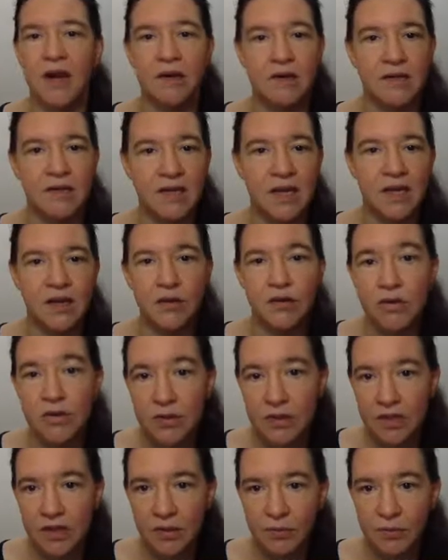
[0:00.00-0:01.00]
RSA or
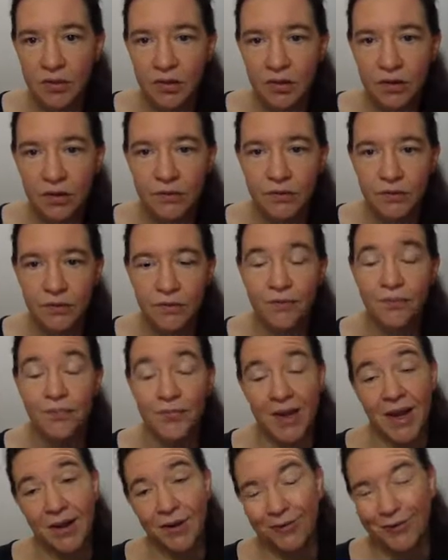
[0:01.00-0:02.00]
using Lambda curves.
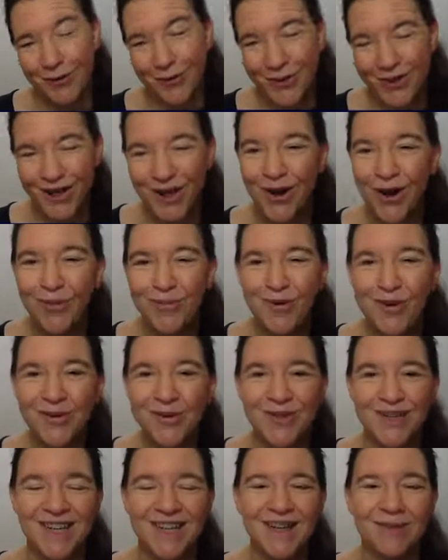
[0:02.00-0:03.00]
And of course, I hope you're
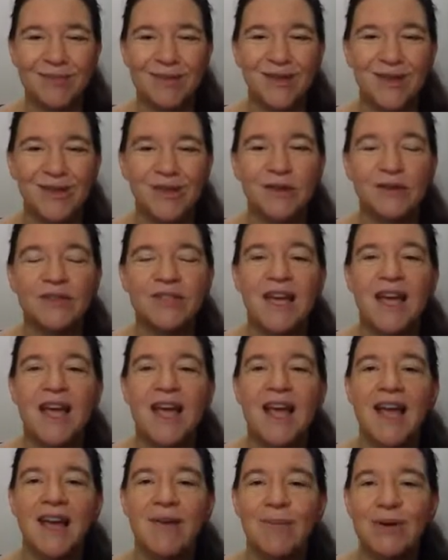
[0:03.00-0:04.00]
using Lambda curves
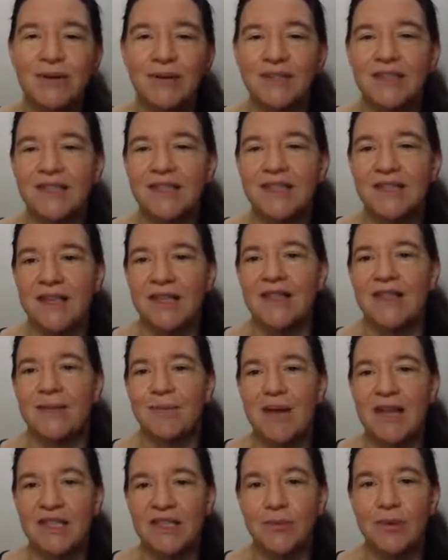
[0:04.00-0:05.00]
because it's the
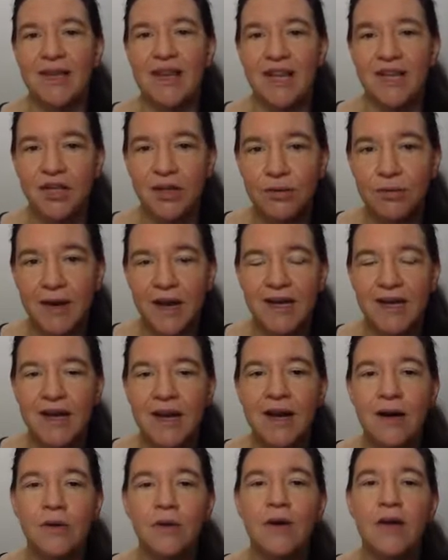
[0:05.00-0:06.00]
best we can do right
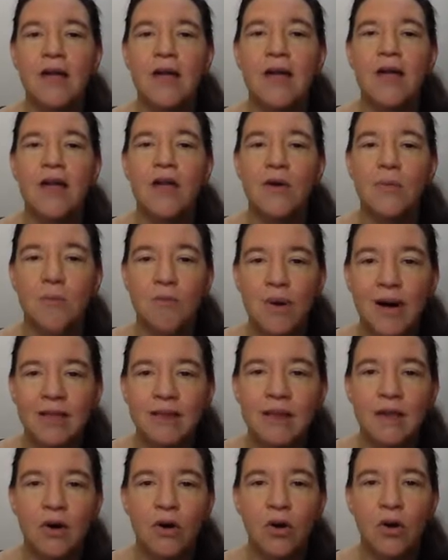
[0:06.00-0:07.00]
now.
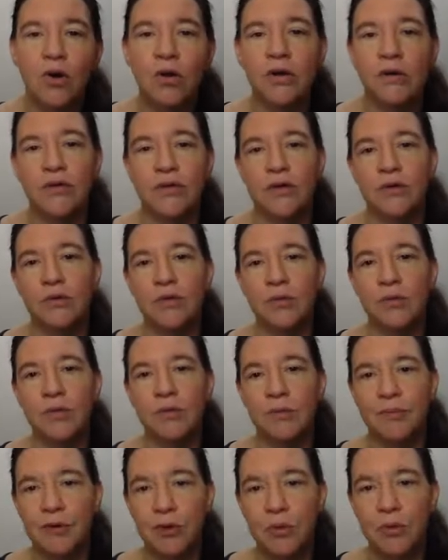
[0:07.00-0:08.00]
But all of those will
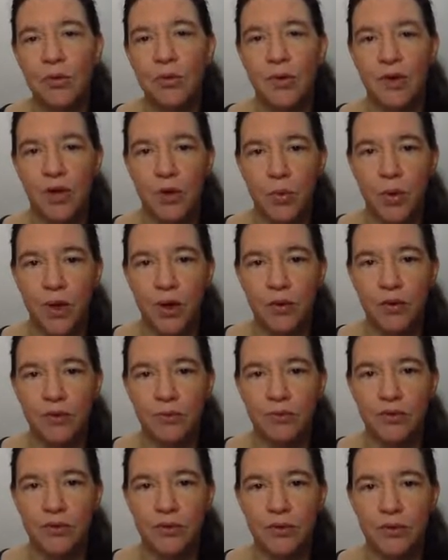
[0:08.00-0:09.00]
be broken with a quantum
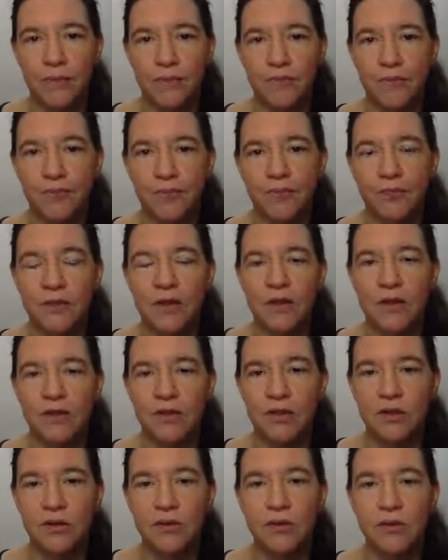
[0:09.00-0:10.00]
computer.
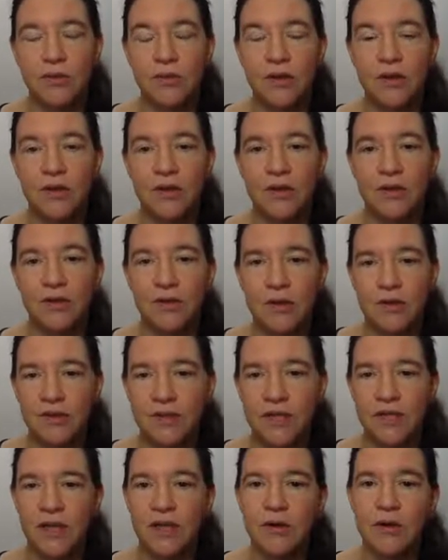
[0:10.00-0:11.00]
So you're
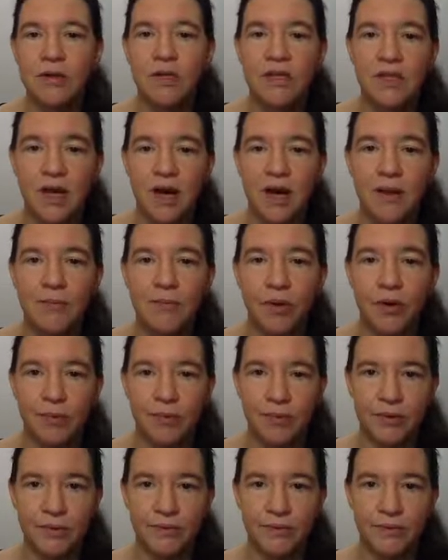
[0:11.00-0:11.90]
sitting on a time bomb.